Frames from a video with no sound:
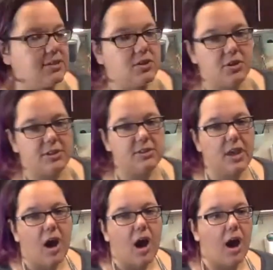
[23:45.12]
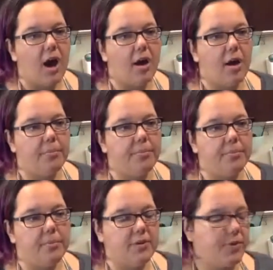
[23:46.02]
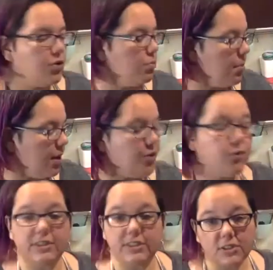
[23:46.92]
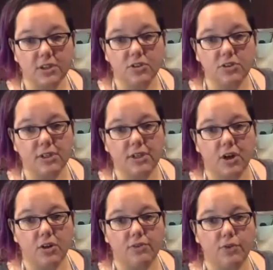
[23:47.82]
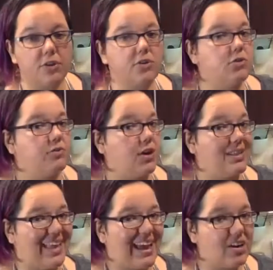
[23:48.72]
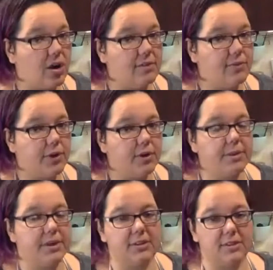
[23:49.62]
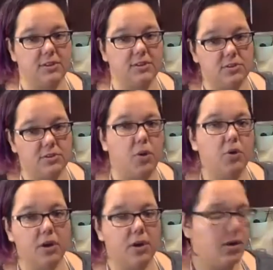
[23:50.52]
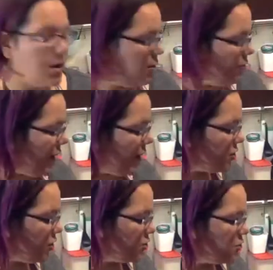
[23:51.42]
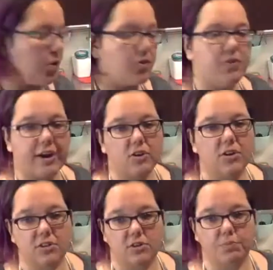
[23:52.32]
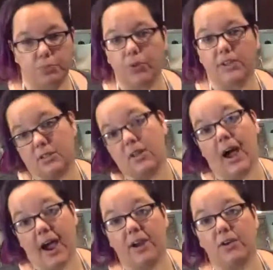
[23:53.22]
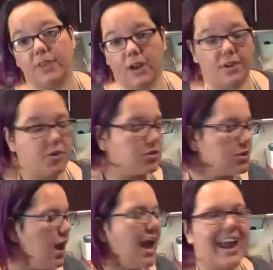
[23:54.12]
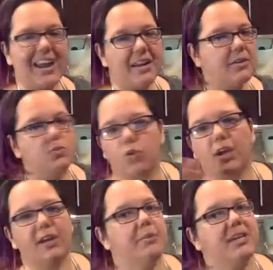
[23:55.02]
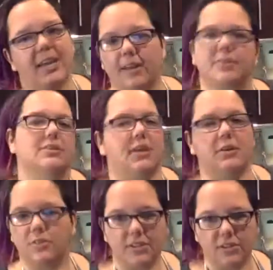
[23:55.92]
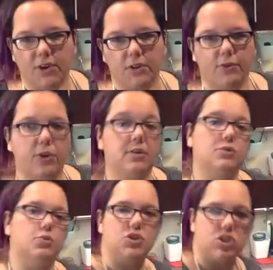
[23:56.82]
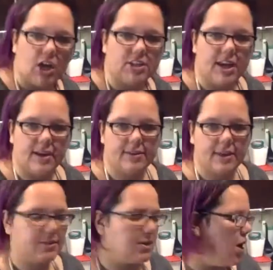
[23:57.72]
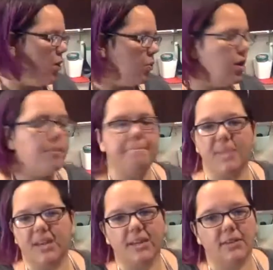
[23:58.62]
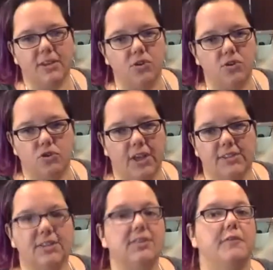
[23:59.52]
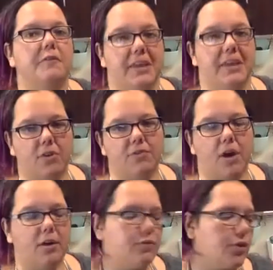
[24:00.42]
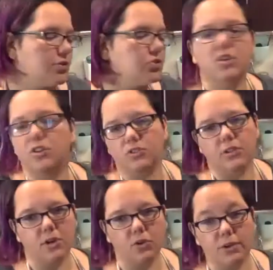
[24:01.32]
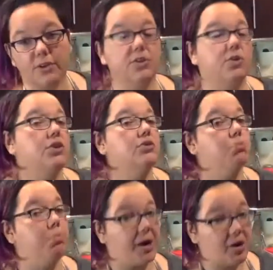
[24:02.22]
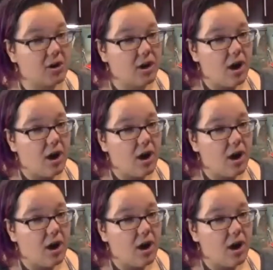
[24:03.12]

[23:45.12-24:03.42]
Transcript: series, um, if you if you insist on using an olive oil, use a very light olive oil because its smoke factor, its burn factor is is a lot higher than others. And we're not going to be getting the subtleties of olive oil because we're sautéing things. We're immediately neutralizing the flavor of the olive oil. So you can use a canola oil, you could use butter,